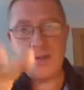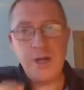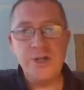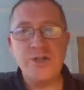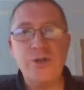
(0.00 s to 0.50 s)

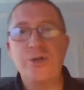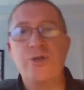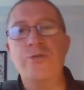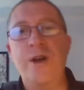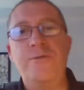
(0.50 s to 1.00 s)
the
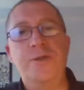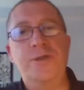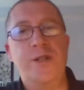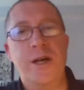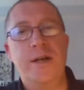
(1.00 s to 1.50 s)
historical
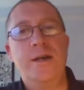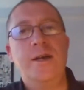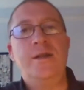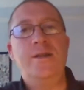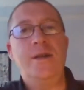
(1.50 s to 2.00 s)
reference that
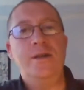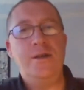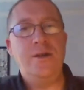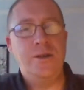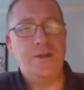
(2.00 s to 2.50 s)

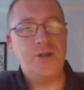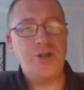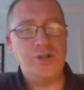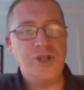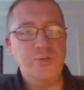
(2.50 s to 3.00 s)

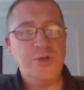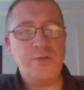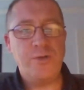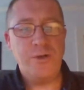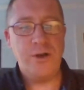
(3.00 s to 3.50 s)
Shelter was
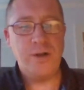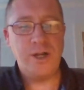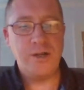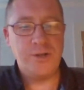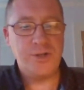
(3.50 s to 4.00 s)

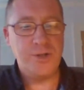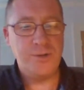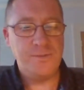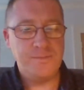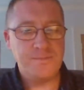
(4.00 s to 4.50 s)
referring
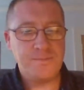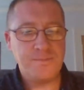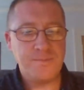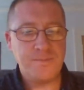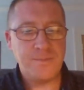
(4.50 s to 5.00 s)
to.
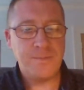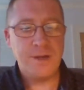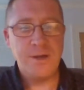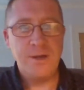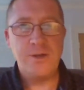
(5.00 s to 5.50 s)

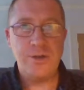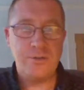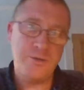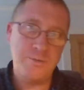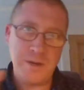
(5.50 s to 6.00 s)
He
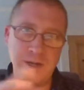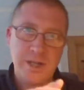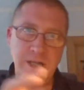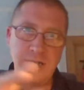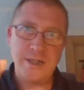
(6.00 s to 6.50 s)
was
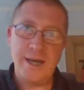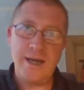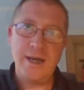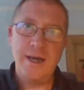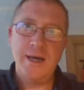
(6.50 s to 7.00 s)
basically
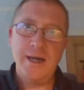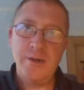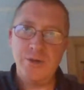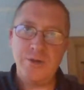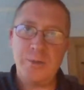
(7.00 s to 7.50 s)
saying
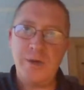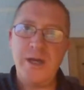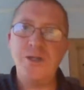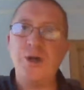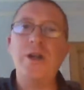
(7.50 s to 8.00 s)

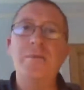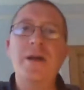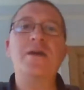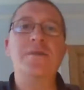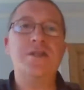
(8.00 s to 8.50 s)
he's not going to
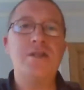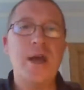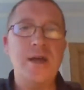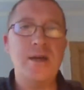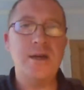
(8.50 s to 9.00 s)
make a
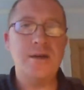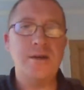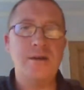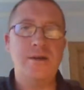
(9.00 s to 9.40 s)
mistake